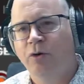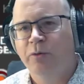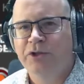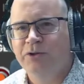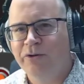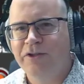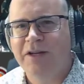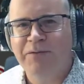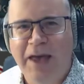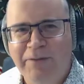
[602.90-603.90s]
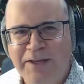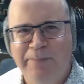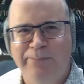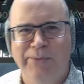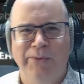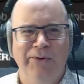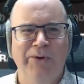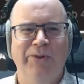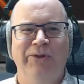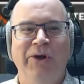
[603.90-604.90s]
which is all the stuff you haven't yet bought.
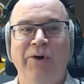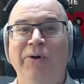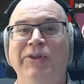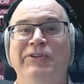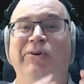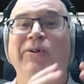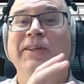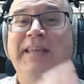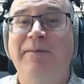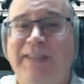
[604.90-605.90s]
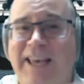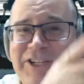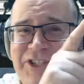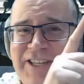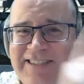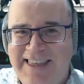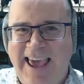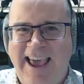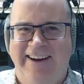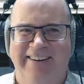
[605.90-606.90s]
All the temptation is
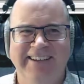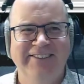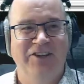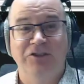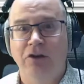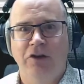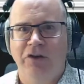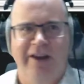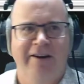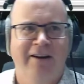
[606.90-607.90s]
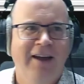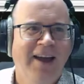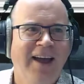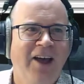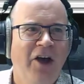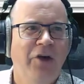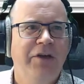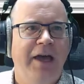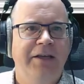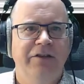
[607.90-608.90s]
there, so don't go there.
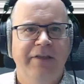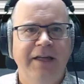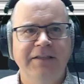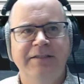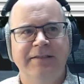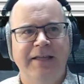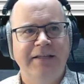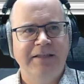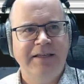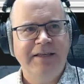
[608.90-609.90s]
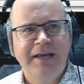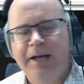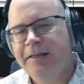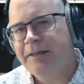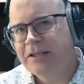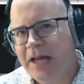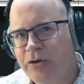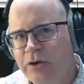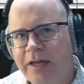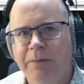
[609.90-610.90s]
Okay, so that's how
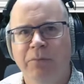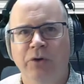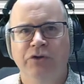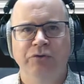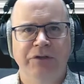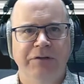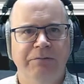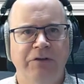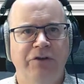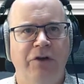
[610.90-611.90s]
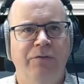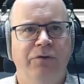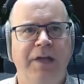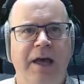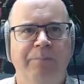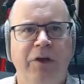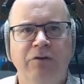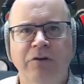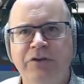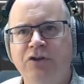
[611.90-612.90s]
you get your modules and so forth. Now,
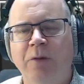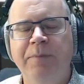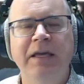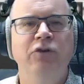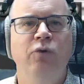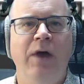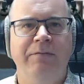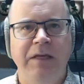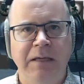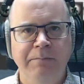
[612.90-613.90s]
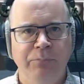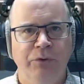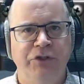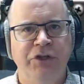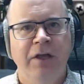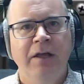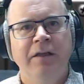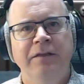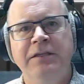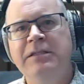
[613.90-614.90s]
across the top here, you have the inputs.
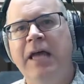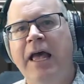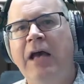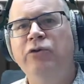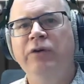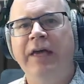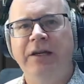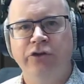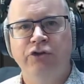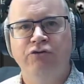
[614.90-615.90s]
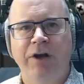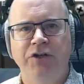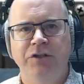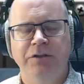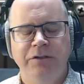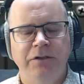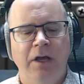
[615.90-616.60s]
This is how you get instructions